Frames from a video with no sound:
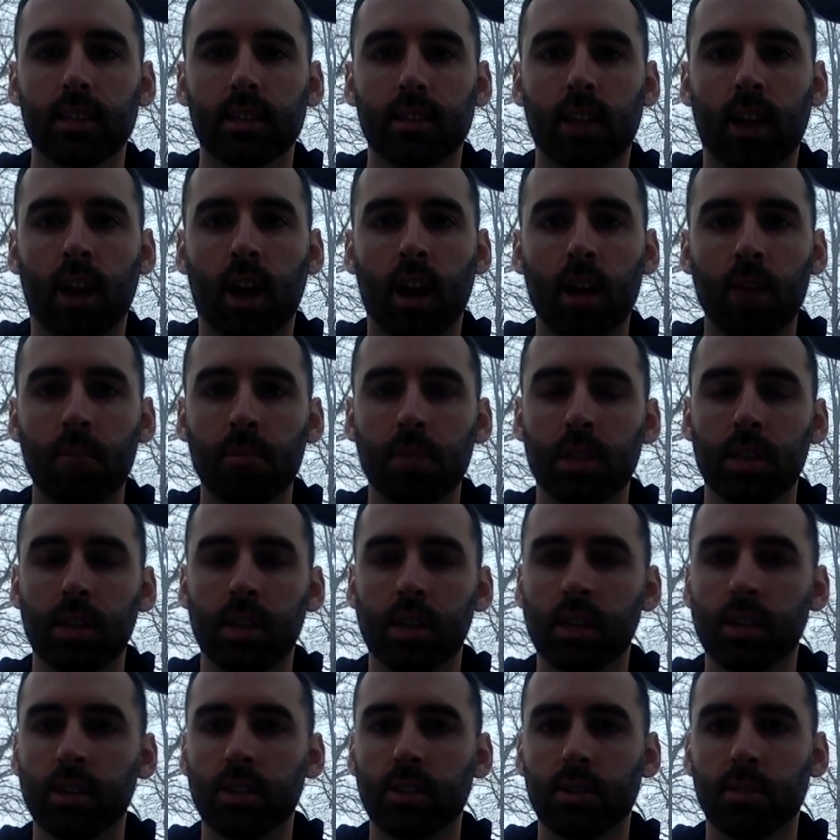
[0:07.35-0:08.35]
common
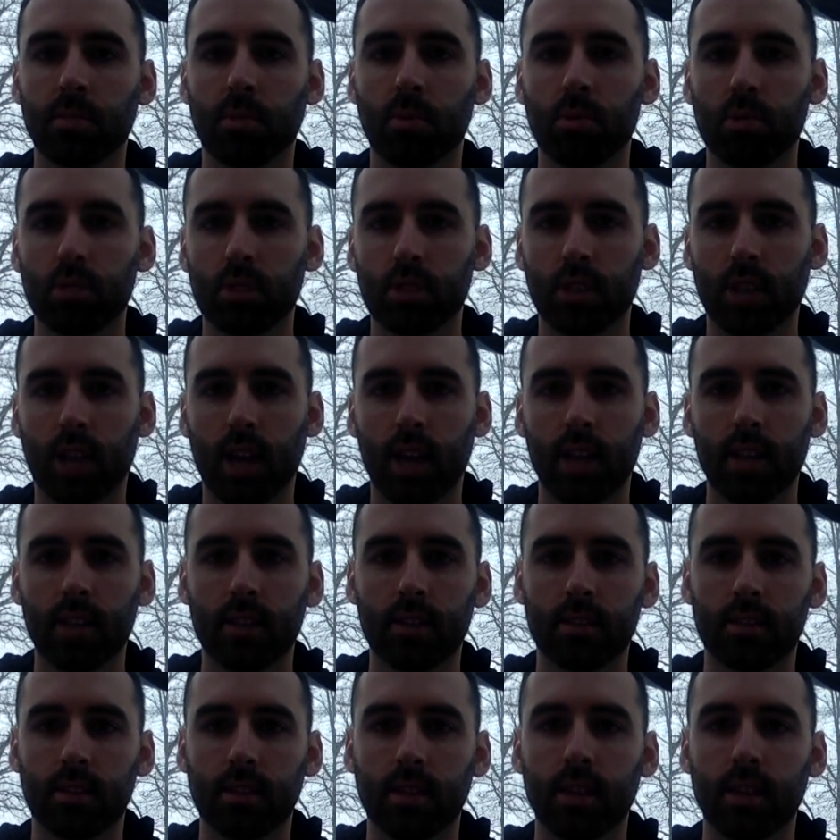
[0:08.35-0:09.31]
in sports science.